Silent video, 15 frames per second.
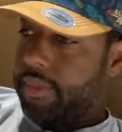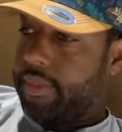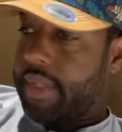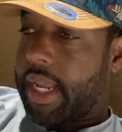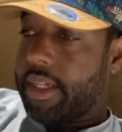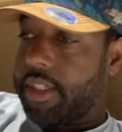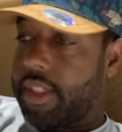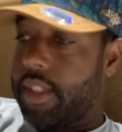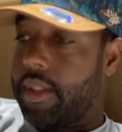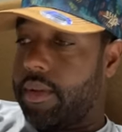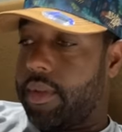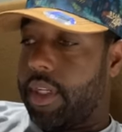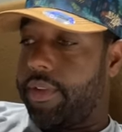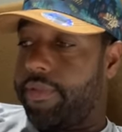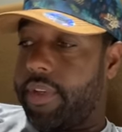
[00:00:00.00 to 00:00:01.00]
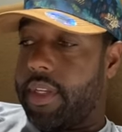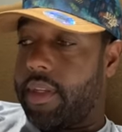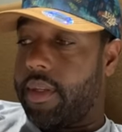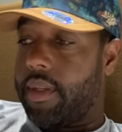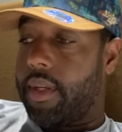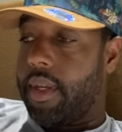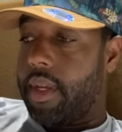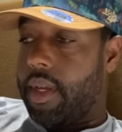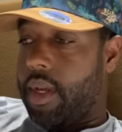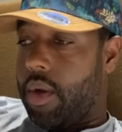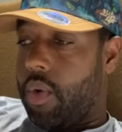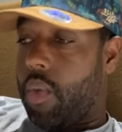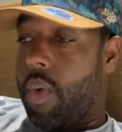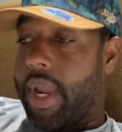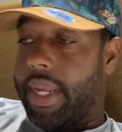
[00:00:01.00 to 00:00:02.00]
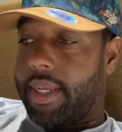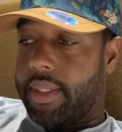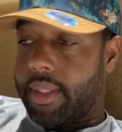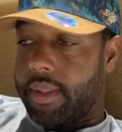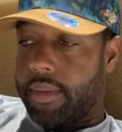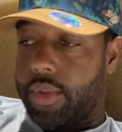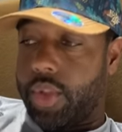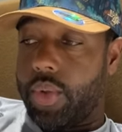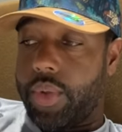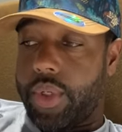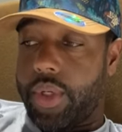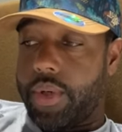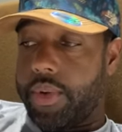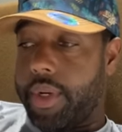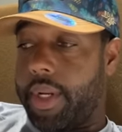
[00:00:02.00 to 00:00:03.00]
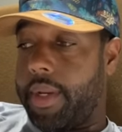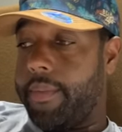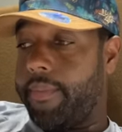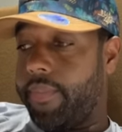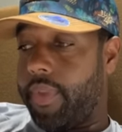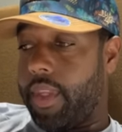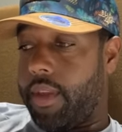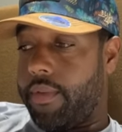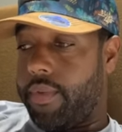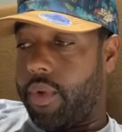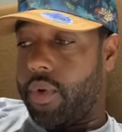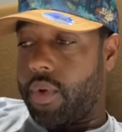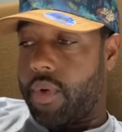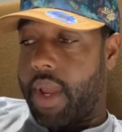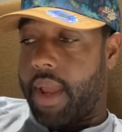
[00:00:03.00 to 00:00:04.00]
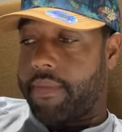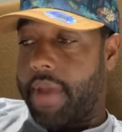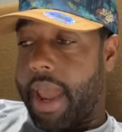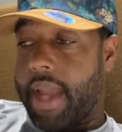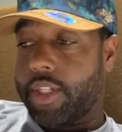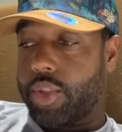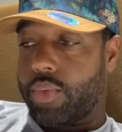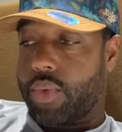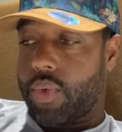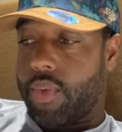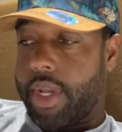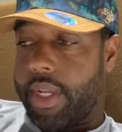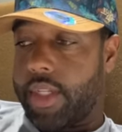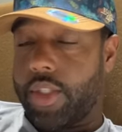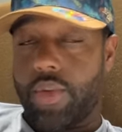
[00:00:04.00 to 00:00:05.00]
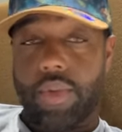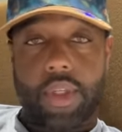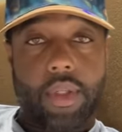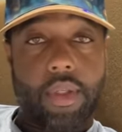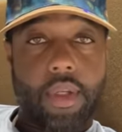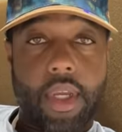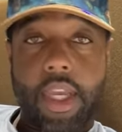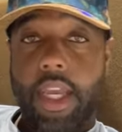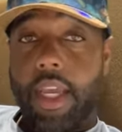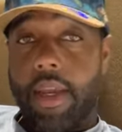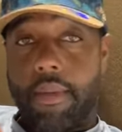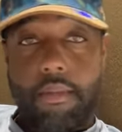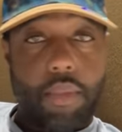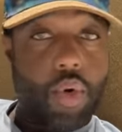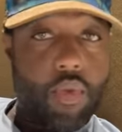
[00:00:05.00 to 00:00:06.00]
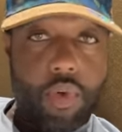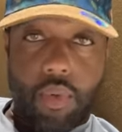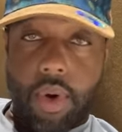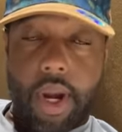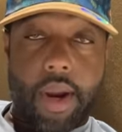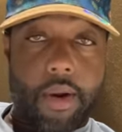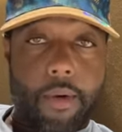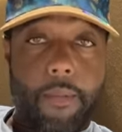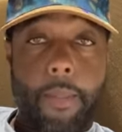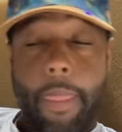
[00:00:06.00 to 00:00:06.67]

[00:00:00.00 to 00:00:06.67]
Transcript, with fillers: that's still lifting weight to a degree. If you don't have actual weights, you can move around.